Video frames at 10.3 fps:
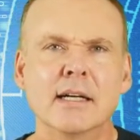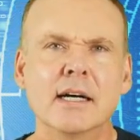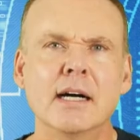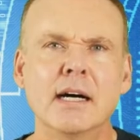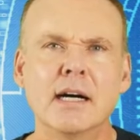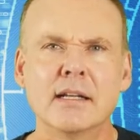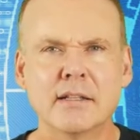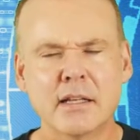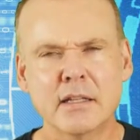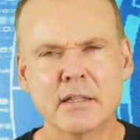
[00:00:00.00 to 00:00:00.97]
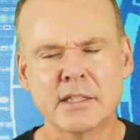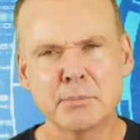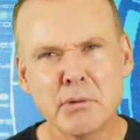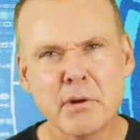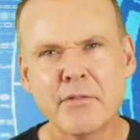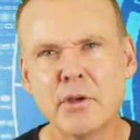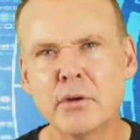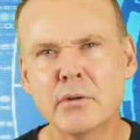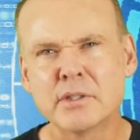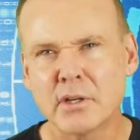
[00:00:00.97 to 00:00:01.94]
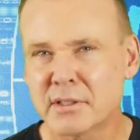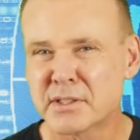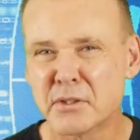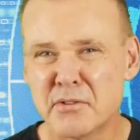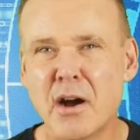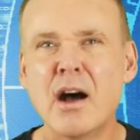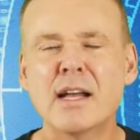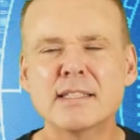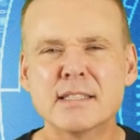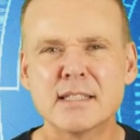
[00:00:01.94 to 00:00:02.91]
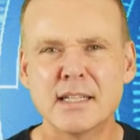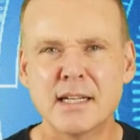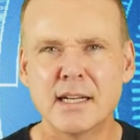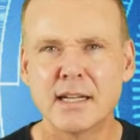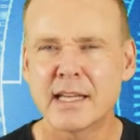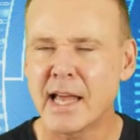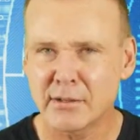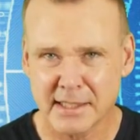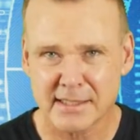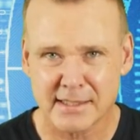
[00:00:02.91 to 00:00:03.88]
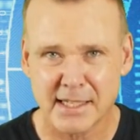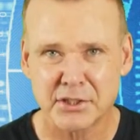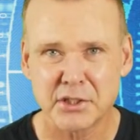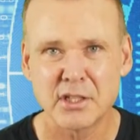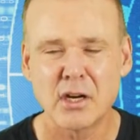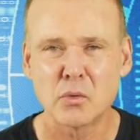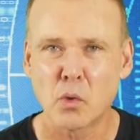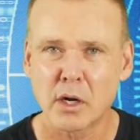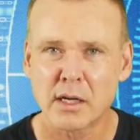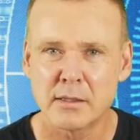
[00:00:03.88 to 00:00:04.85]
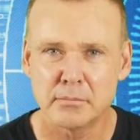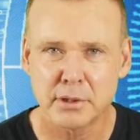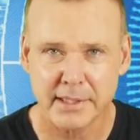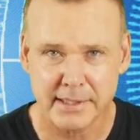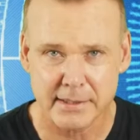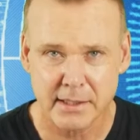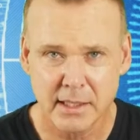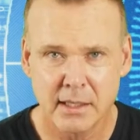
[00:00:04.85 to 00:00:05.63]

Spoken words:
the sprint review is also not an accounting session on work complete.